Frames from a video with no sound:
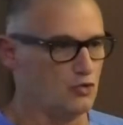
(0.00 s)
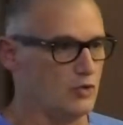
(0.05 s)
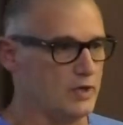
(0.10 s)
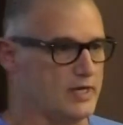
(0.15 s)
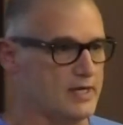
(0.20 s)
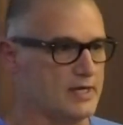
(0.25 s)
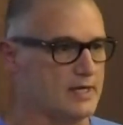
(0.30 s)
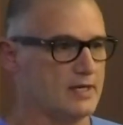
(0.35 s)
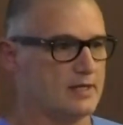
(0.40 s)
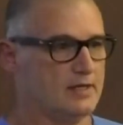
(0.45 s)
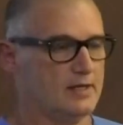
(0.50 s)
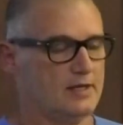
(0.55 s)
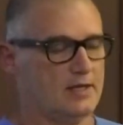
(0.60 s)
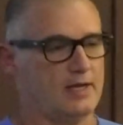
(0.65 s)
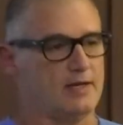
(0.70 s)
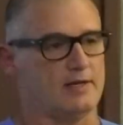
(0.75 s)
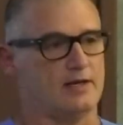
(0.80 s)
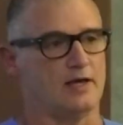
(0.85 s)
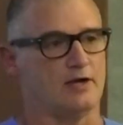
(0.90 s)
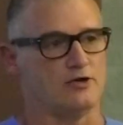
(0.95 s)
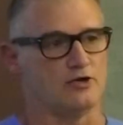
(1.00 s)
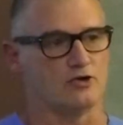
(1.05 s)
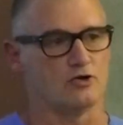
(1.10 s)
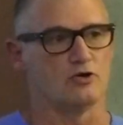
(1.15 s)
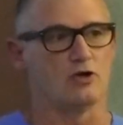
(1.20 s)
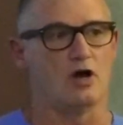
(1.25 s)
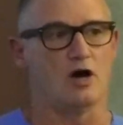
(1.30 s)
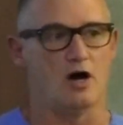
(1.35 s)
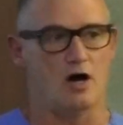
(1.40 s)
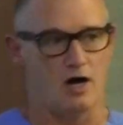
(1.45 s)
weak, and now you're
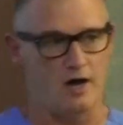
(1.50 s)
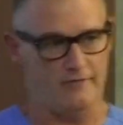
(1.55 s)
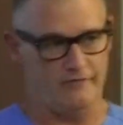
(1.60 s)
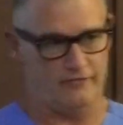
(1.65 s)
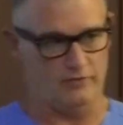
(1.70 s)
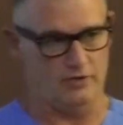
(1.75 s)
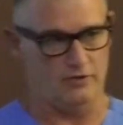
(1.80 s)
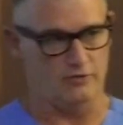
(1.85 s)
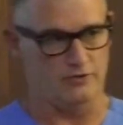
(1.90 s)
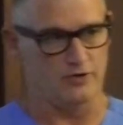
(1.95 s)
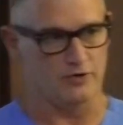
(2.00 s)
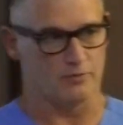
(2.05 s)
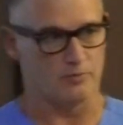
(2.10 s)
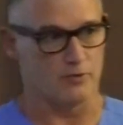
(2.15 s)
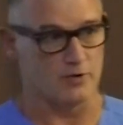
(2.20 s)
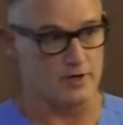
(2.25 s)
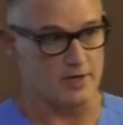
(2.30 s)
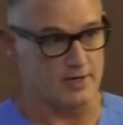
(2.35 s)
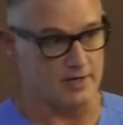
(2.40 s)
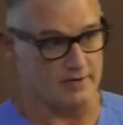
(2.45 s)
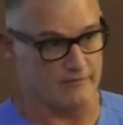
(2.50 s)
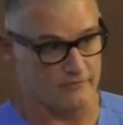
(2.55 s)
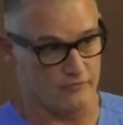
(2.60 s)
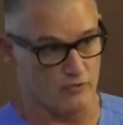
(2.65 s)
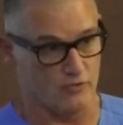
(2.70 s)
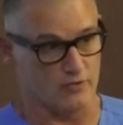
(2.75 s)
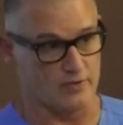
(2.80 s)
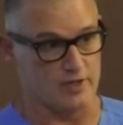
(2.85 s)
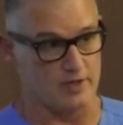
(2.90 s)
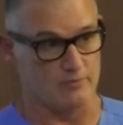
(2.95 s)
going to offload their breathing
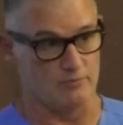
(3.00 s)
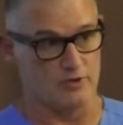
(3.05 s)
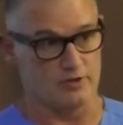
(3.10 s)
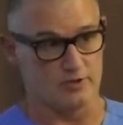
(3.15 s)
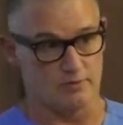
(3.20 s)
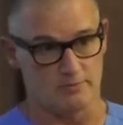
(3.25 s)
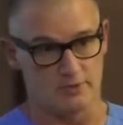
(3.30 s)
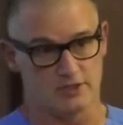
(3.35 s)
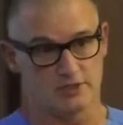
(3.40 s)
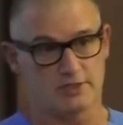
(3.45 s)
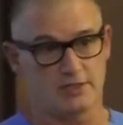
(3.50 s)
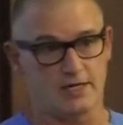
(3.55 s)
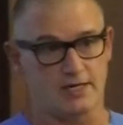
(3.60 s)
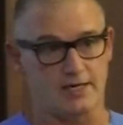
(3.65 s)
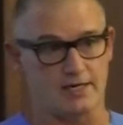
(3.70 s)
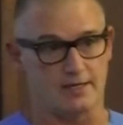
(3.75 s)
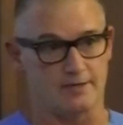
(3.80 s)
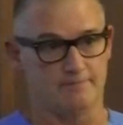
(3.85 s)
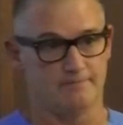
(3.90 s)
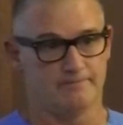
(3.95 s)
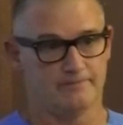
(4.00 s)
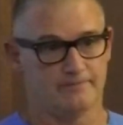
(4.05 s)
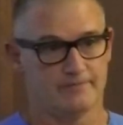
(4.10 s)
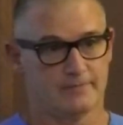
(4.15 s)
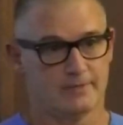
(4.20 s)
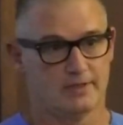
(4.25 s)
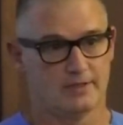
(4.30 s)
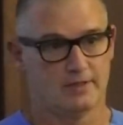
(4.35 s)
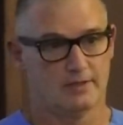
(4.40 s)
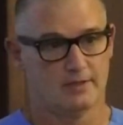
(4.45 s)
for them with a machine.
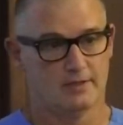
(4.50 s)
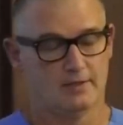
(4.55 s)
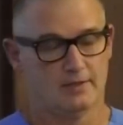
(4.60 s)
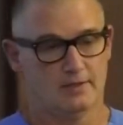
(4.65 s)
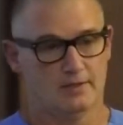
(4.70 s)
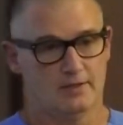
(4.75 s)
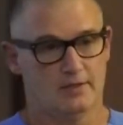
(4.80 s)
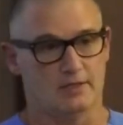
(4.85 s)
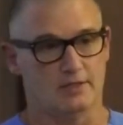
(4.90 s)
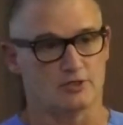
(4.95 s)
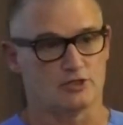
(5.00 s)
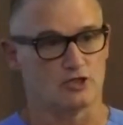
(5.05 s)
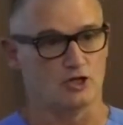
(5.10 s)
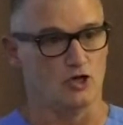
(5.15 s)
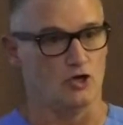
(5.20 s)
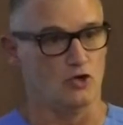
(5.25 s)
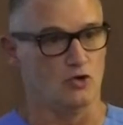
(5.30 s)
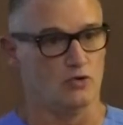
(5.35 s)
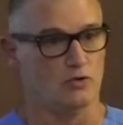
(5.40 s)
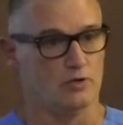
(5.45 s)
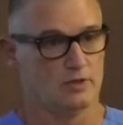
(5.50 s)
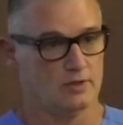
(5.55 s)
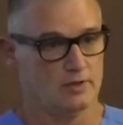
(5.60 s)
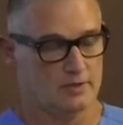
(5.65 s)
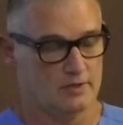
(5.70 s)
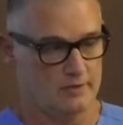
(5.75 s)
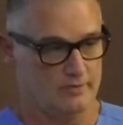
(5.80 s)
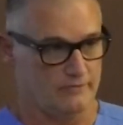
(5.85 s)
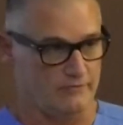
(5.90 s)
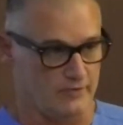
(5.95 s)
And so
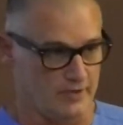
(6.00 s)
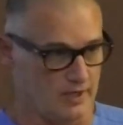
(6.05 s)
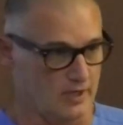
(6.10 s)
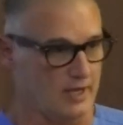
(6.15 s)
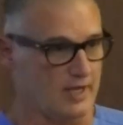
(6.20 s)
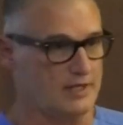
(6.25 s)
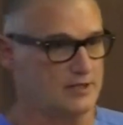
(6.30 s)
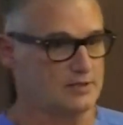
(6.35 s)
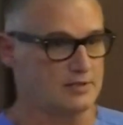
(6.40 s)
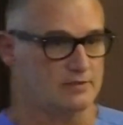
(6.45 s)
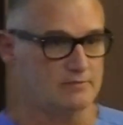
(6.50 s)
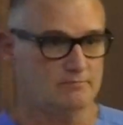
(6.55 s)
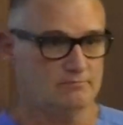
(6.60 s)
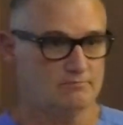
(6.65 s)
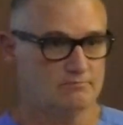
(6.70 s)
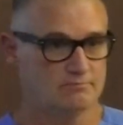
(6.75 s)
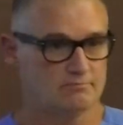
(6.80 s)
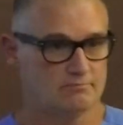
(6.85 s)
ventilation,